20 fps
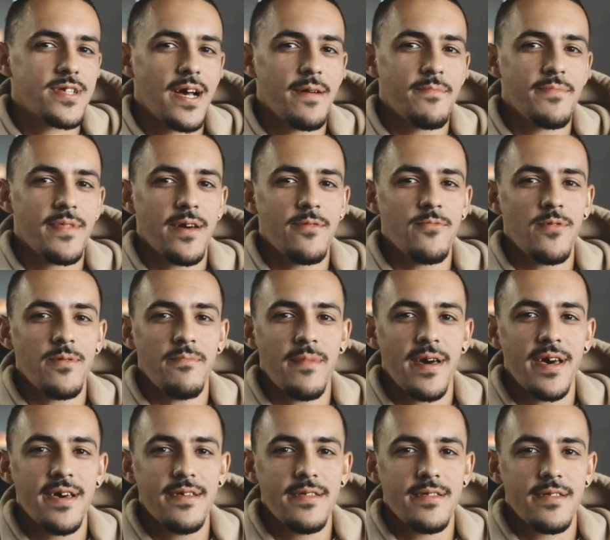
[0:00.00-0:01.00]
time that we
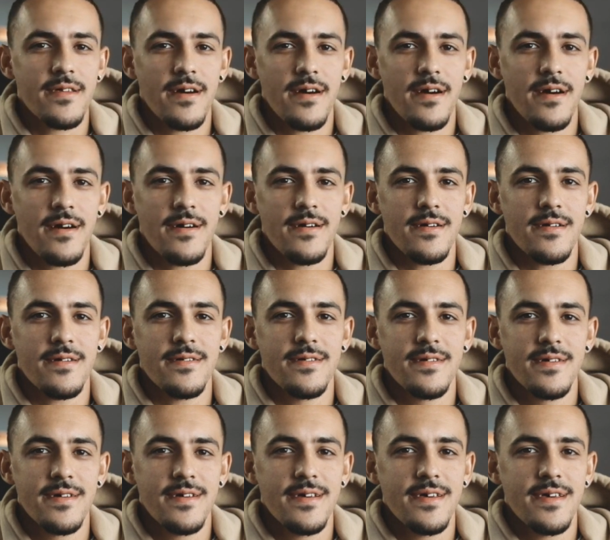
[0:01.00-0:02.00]
met.
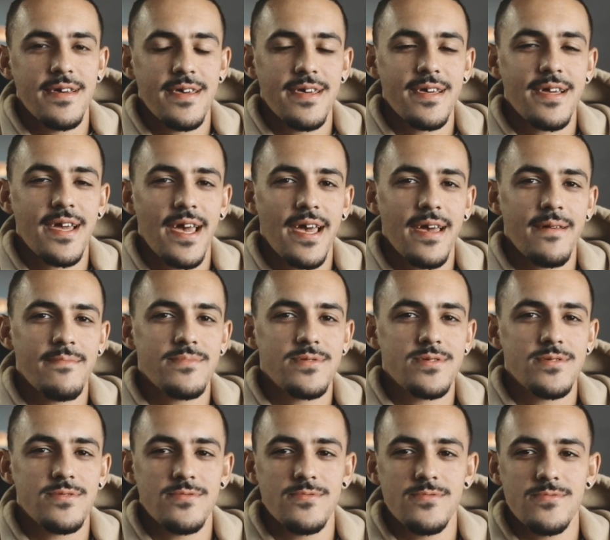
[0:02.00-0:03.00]
He came
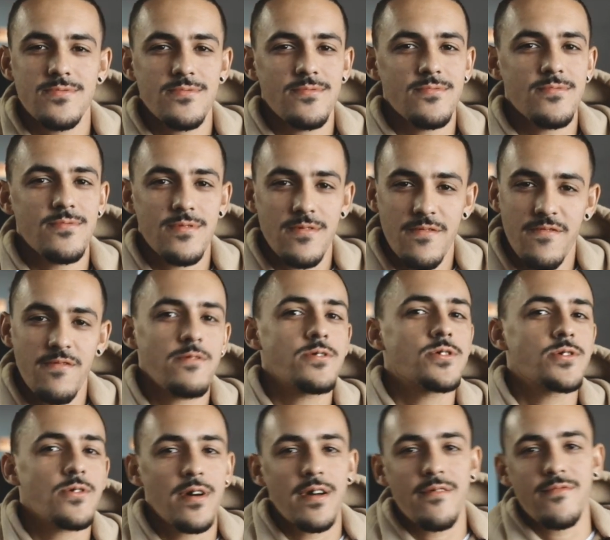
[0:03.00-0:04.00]
to the
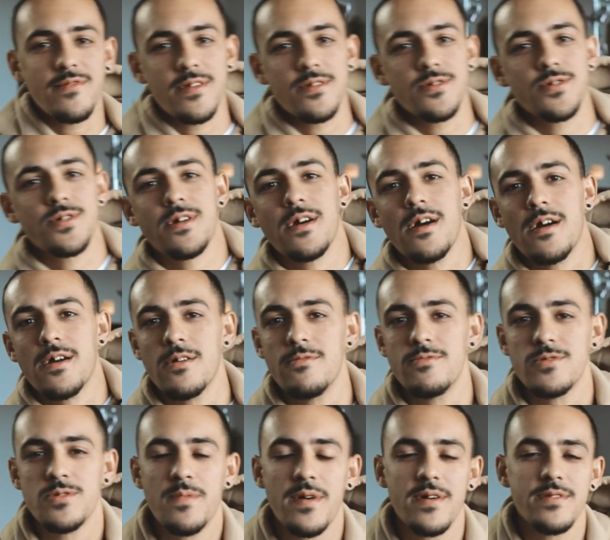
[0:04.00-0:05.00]
first show I ever did in Chicago,
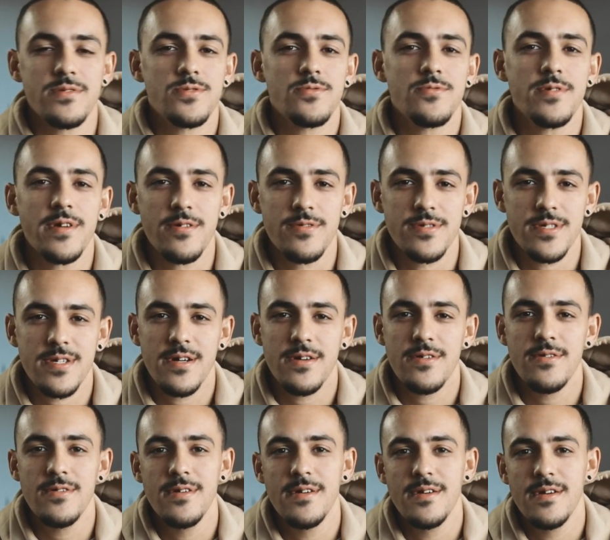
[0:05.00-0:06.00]
which was about 2 years
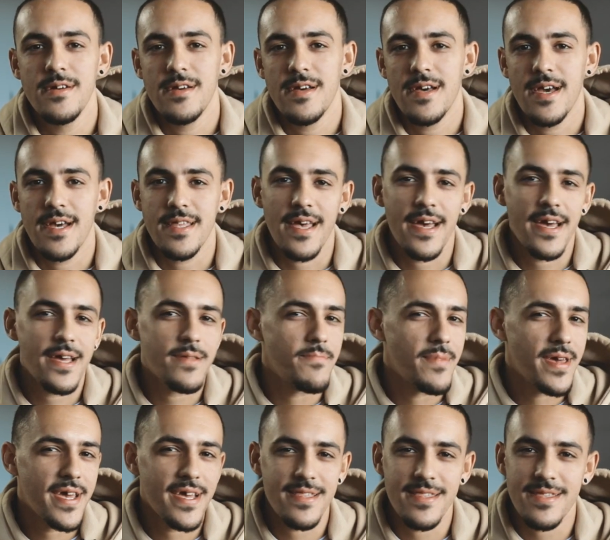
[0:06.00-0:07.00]
ago, and I had
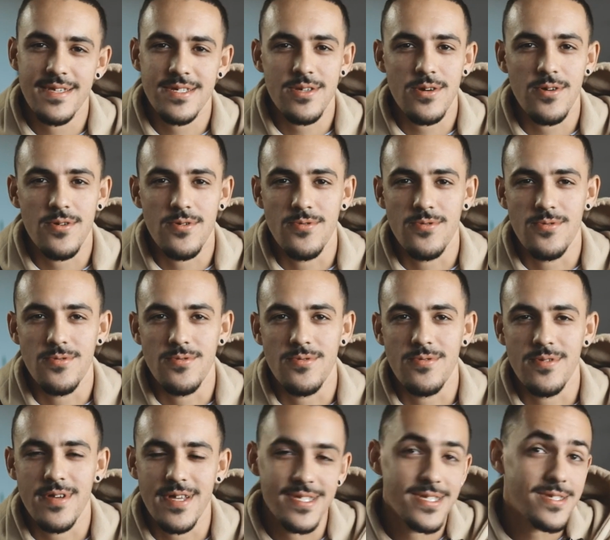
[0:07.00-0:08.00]
made this
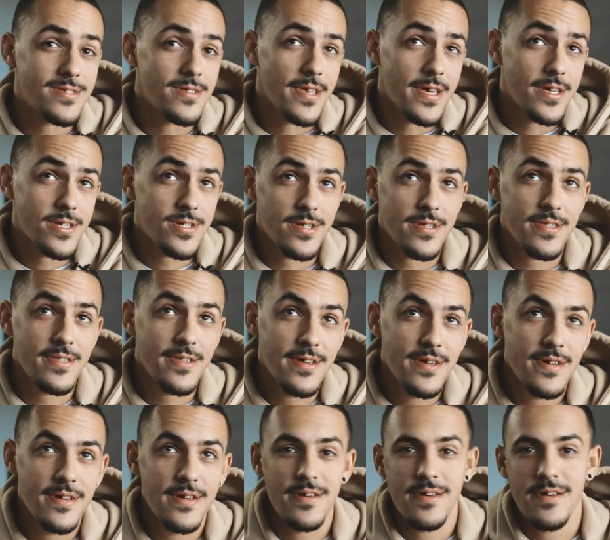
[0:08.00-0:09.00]
whole installation.
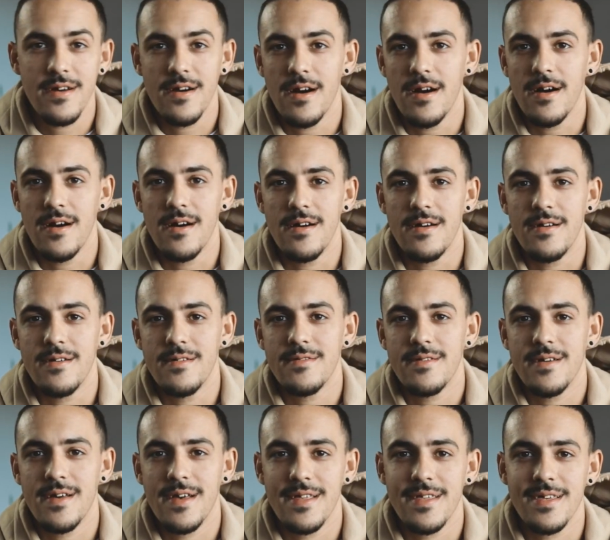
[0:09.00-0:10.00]

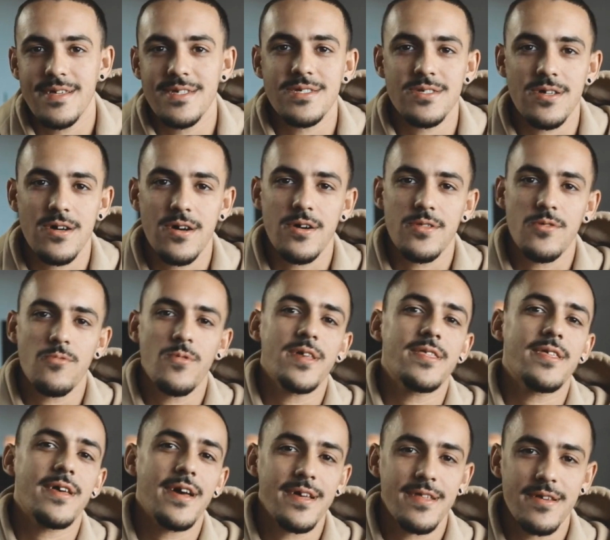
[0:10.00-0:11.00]
And he saw the way
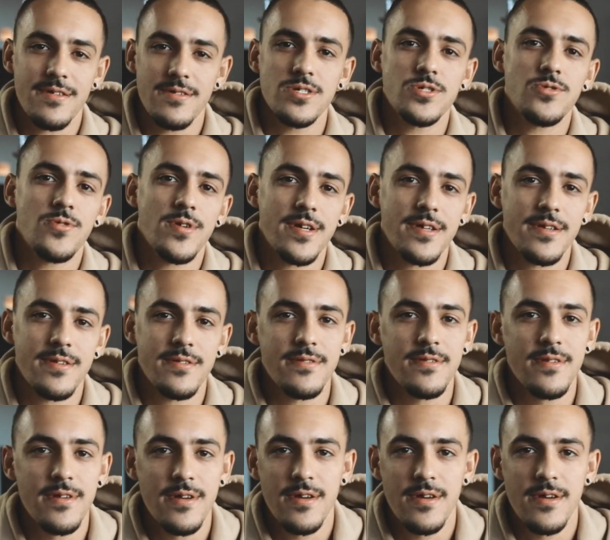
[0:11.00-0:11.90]
that I had illustrated